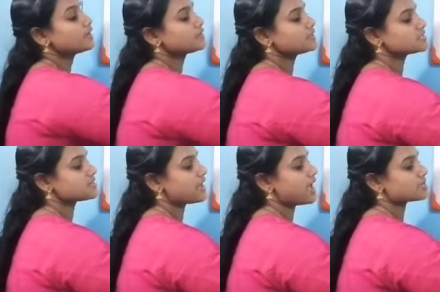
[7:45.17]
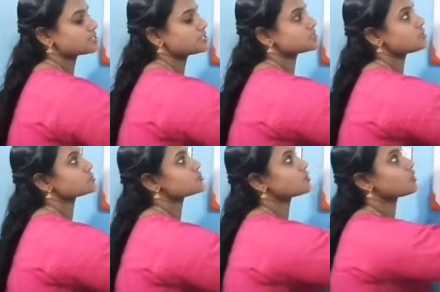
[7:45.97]
this reaction is
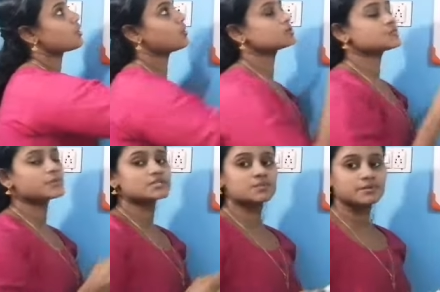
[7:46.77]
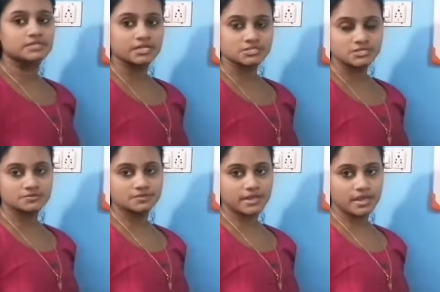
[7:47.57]
also called
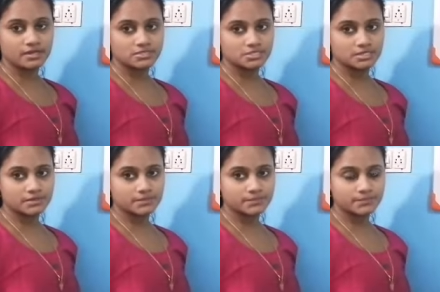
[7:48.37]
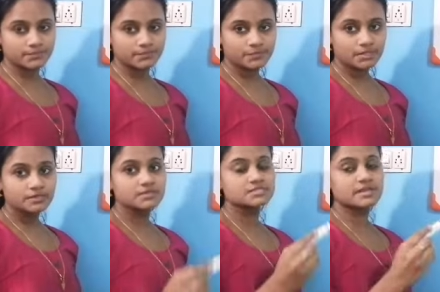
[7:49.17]
precipitation reaction.
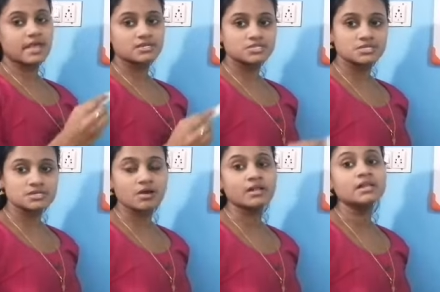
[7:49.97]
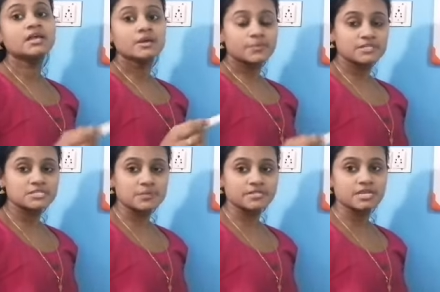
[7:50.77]
This reaction is called
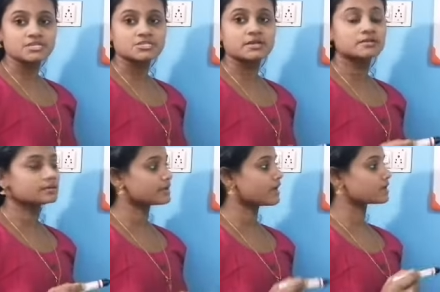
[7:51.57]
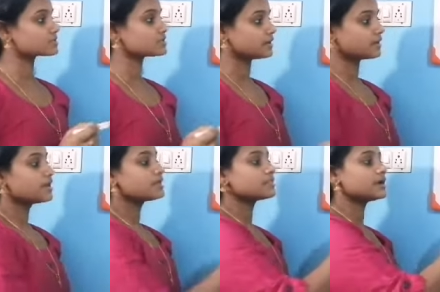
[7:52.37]
precipitation reaction.
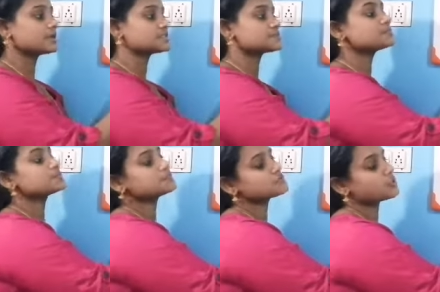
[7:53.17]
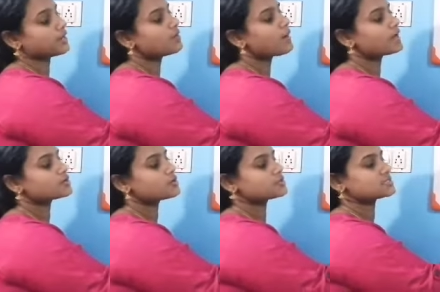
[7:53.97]
That is, sodium
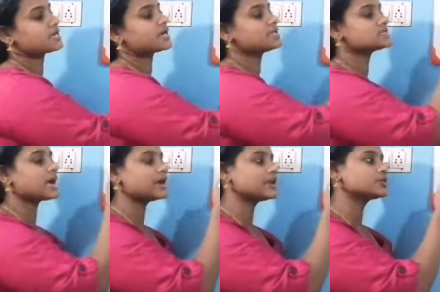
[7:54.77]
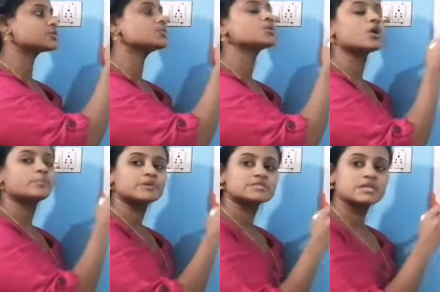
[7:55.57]
hydroxide is added to
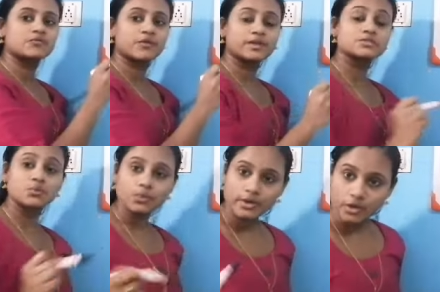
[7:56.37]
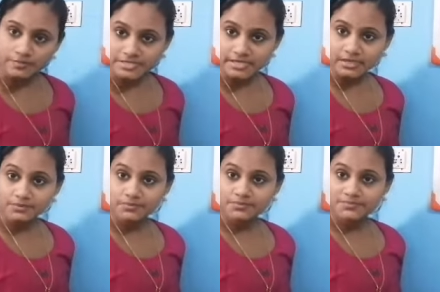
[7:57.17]
copper sulfate. What do you
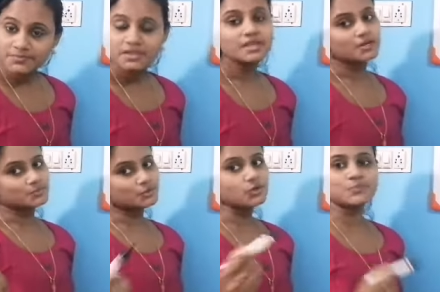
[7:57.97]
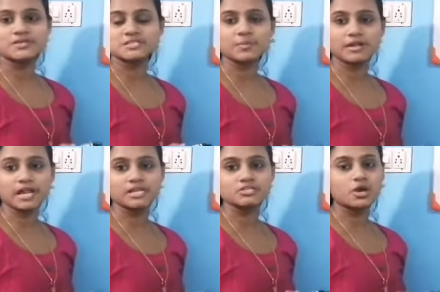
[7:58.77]
observe? Blue precipitate